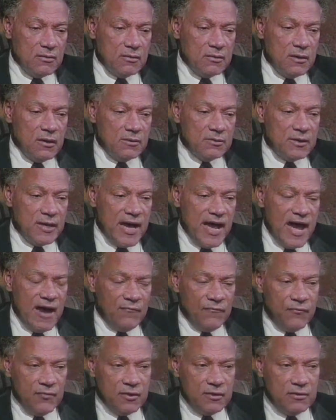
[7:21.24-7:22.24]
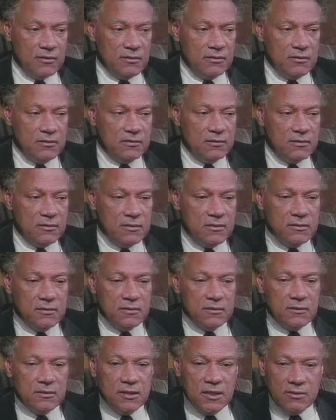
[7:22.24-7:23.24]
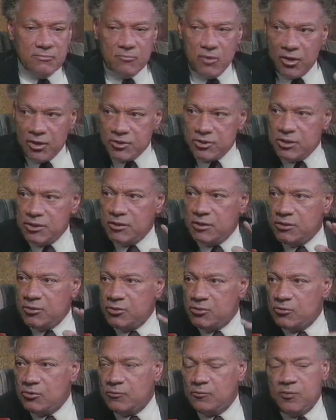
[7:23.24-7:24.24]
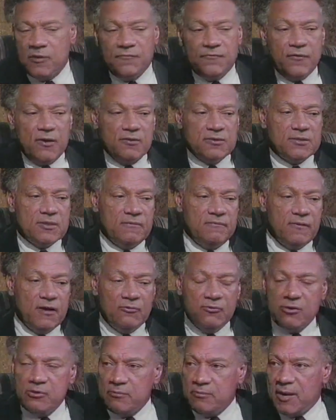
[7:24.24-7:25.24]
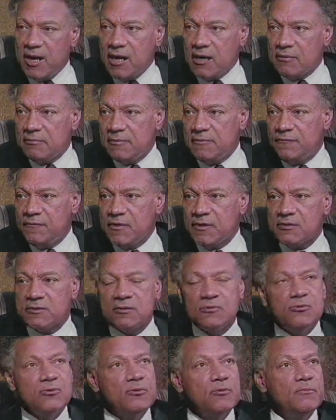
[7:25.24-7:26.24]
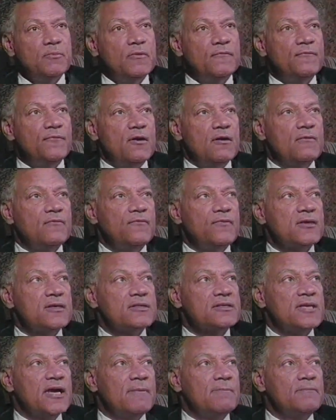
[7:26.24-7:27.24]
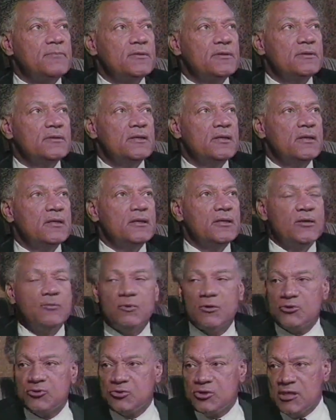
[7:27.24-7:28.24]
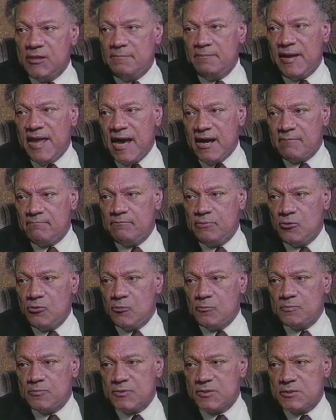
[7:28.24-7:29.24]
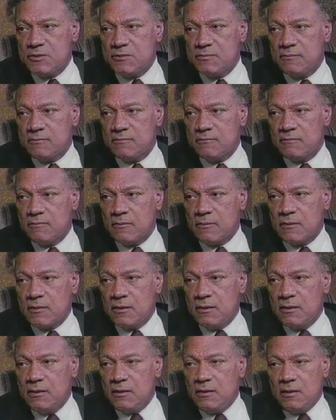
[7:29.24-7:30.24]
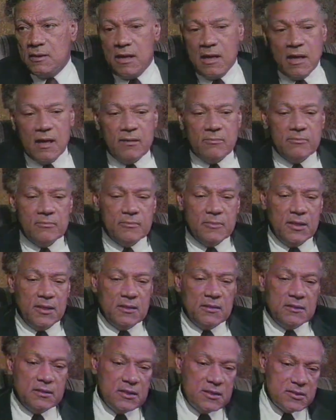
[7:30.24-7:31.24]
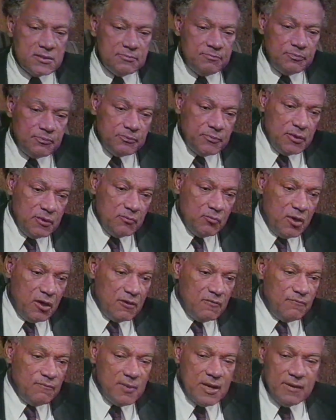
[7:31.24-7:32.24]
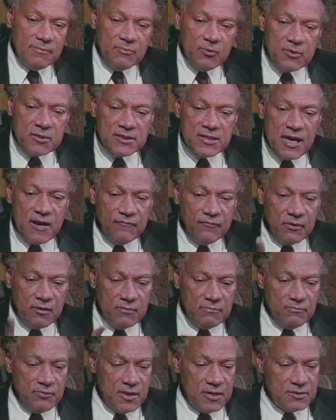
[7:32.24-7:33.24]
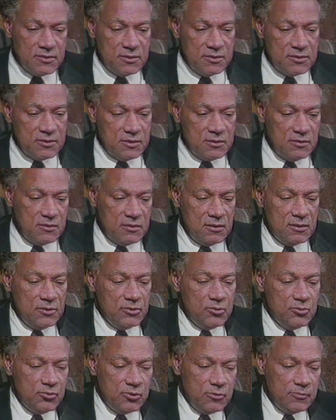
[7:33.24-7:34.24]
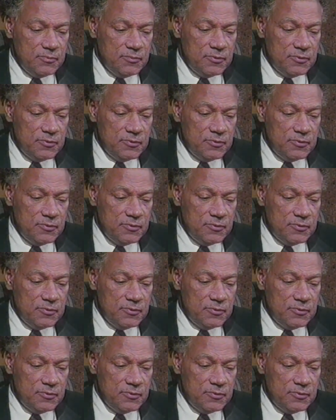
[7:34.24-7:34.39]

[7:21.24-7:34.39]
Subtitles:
the African emerging in Europe, we found some very remarkable figures in Europe. We found, for example, there were 3 black popes. In one of my books, African Presence in Early Europe,